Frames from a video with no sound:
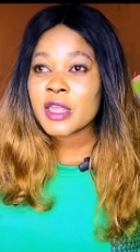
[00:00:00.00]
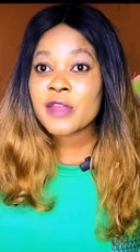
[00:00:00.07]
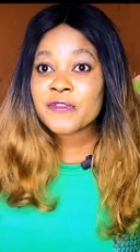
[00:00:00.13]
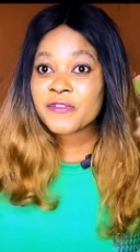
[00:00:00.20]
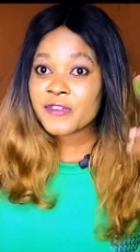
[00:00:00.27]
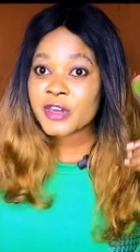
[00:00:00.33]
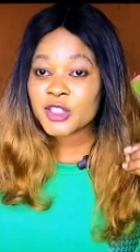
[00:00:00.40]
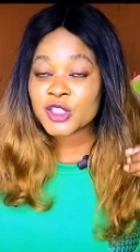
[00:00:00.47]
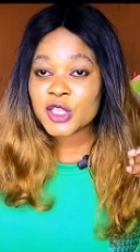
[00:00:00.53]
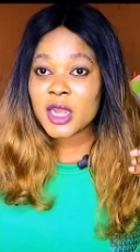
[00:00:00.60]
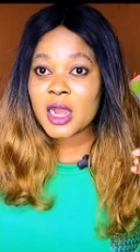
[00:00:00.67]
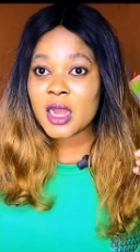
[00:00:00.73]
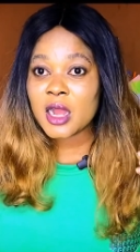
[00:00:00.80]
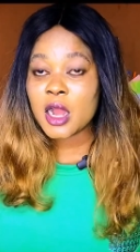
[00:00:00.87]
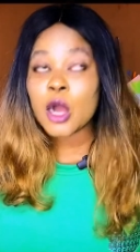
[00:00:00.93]
a
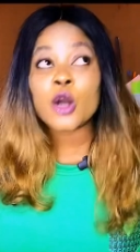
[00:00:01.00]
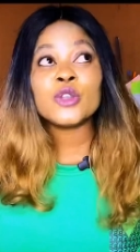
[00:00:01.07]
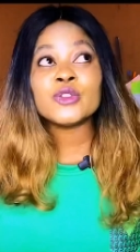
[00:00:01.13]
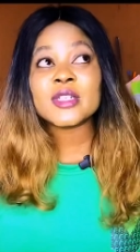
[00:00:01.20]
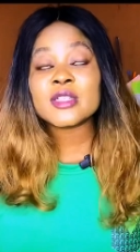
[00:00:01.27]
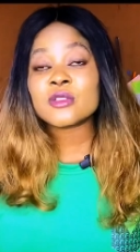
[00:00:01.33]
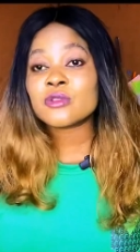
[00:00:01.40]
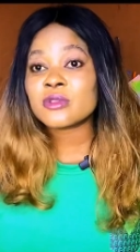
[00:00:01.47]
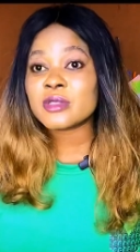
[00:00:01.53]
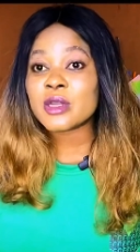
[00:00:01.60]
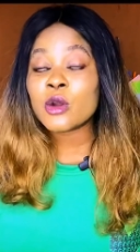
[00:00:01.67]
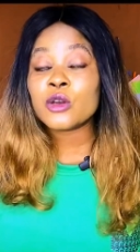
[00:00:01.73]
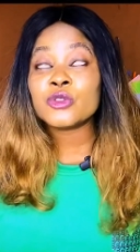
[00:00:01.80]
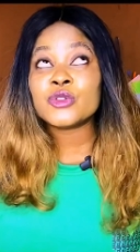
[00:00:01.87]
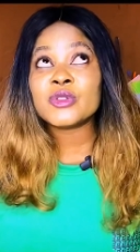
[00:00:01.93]
fresher, 100 to the
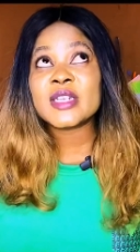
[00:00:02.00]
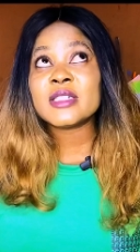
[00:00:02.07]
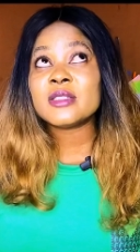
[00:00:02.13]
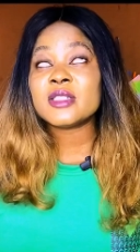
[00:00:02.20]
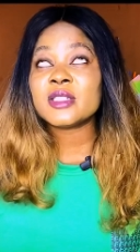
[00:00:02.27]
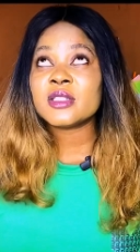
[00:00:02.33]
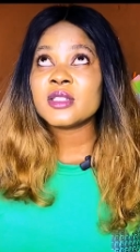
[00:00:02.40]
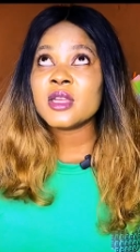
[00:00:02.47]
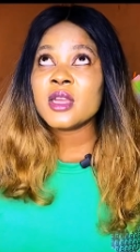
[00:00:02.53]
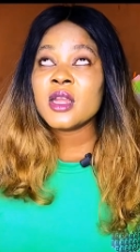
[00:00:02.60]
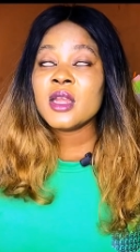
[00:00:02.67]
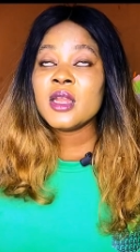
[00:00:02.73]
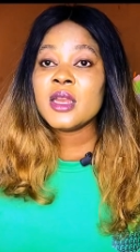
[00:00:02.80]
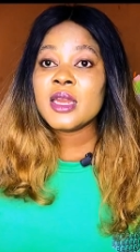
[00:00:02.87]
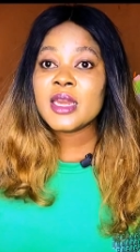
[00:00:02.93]
100
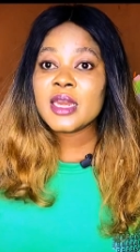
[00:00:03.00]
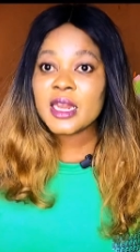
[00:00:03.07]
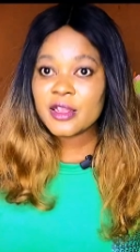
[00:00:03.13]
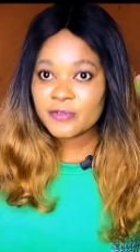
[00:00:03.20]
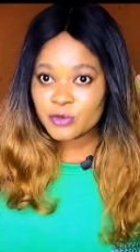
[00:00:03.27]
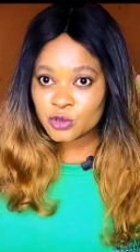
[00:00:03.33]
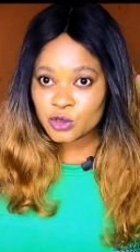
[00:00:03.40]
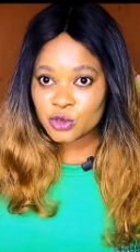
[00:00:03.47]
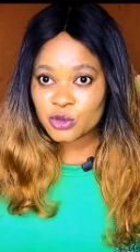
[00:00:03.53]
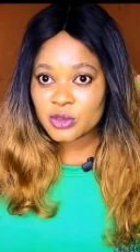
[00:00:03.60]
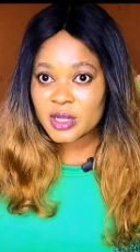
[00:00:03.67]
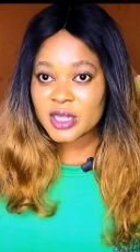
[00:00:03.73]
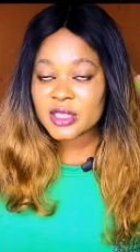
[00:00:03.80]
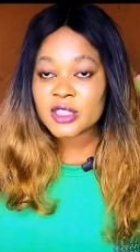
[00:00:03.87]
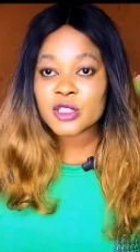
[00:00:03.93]
level
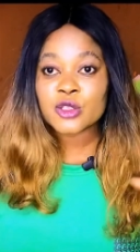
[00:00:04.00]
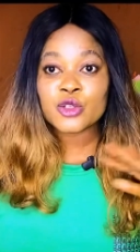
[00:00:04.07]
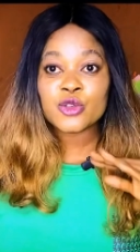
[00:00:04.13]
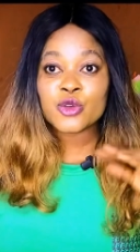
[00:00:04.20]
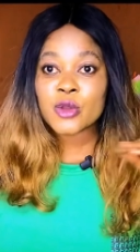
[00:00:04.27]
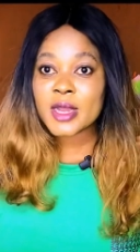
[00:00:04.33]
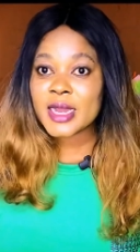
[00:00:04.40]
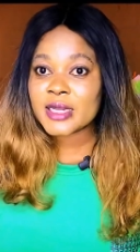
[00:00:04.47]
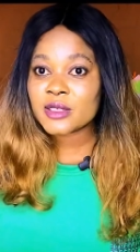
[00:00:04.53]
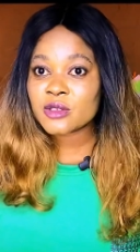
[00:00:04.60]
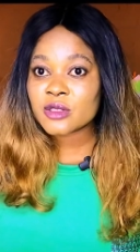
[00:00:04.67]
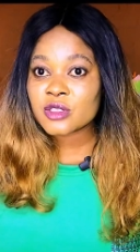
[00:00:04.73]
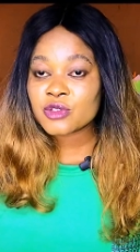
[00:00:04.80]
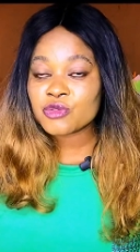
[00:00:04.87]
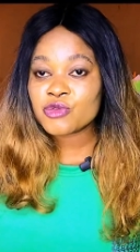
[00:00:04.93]
student, you
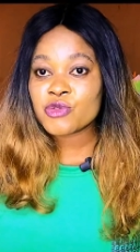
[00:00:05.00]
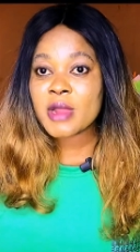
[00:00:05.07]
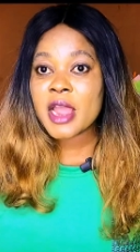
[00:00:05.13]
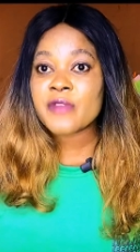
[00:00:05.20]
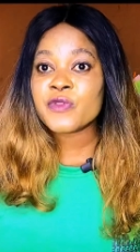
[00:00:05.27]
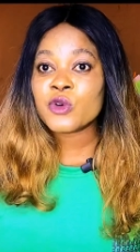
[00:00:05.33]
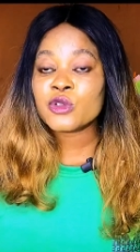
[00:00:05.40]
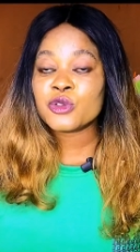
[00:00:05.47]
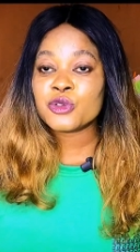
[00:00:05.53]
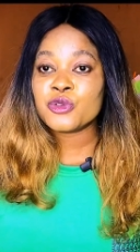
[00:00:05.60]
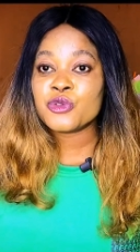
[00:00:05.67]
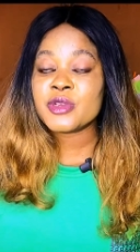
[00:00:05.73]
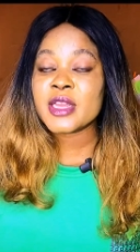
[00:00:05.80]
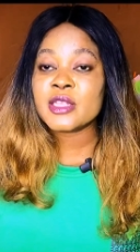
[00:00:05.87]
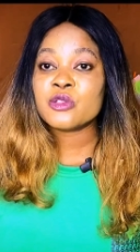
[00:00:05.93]
cannot drive until
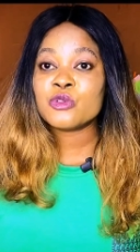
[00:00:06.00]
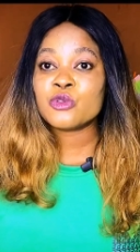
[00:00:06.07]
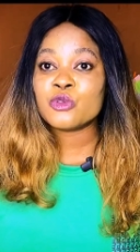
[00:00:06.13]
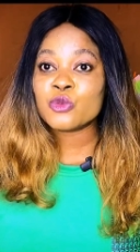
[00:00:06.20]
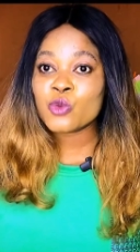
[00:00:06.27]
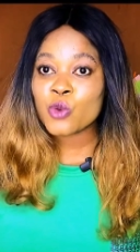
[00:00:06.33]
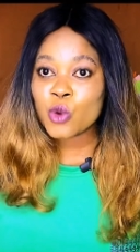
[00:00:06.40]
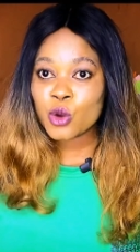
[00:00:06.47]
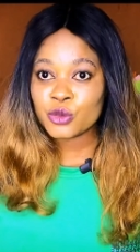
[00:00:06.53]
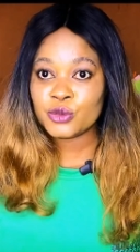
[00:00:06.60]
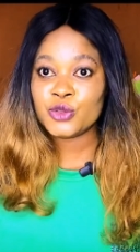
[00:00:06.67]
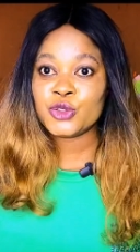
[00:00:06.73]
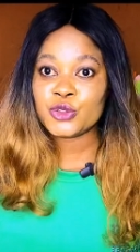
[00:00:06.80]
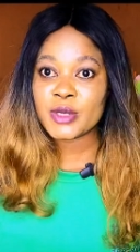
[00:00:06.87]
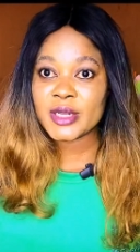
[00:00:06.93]
you get to
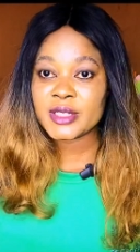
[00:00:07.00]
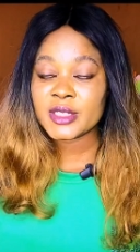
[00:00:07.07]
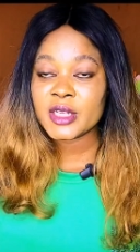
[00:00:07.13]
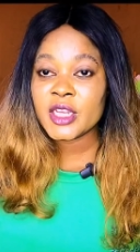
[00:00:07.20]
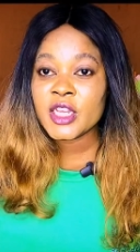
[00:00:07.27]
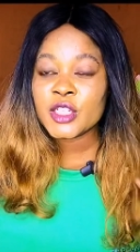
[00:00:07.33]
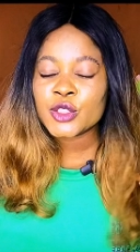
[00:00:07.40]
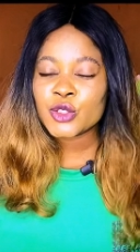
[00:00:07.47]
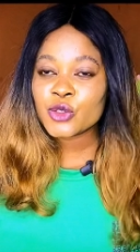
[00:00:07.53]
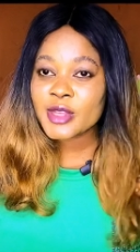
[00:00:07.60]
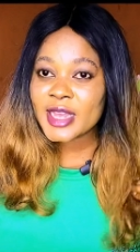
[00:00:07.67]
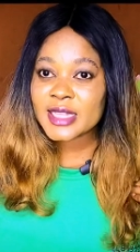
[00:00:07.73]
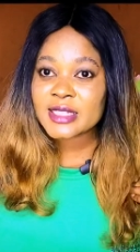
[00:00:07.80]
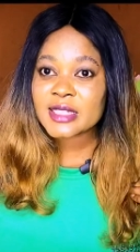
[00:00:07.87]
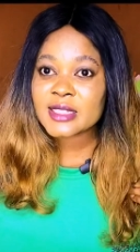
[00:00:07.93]
200. Do you
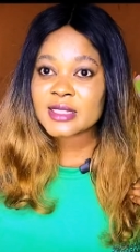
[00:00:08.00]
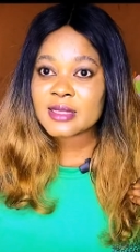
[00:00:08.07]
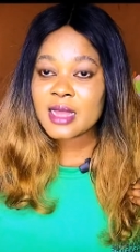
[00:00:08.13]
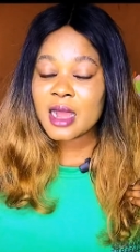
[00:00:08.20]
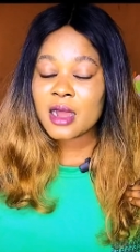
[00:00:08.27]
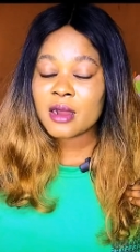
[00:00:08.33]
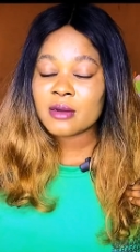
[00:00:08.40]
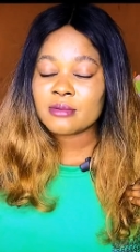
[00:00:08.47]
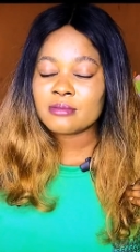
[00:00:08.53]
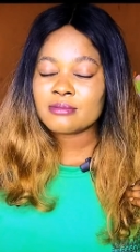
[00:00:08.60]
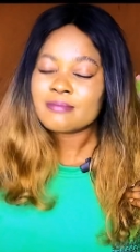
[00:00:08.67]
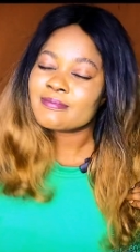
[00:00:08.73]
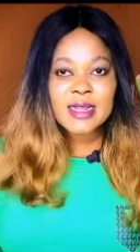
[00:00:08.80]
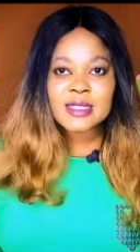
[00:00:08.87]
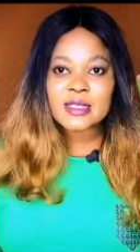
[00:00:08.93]
get it now?
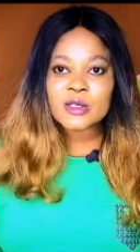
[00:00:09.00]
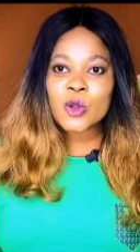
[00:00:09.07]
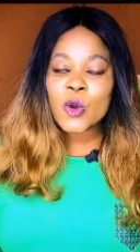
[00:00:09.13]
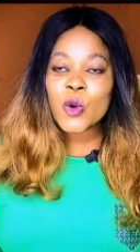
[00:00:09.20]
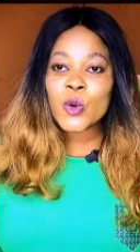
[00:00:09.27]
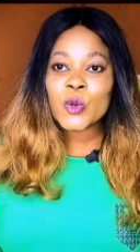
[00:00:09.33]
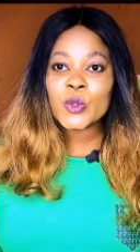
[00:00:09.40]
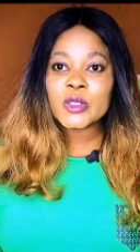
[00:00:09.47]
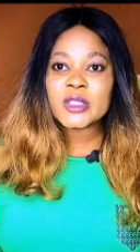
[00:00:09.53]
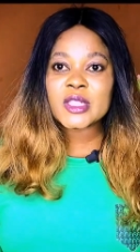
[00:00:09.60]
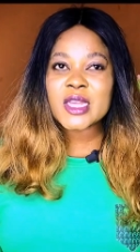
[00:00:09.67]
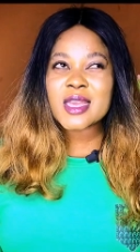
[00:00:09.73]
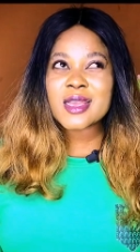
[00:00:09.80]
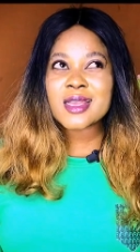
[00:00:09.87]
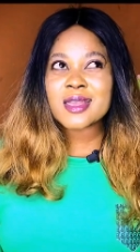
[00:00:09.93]
Dress code
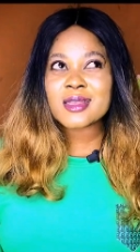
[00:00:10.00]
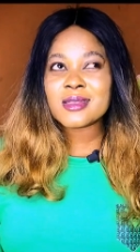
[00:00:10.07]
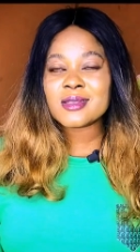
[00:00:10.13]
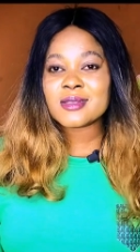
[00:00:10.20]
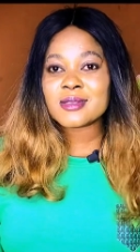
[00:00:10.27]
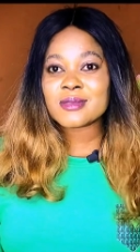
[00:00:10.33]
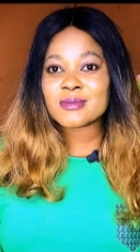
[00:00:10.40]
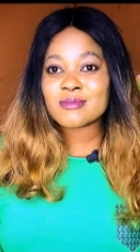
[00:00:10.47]
is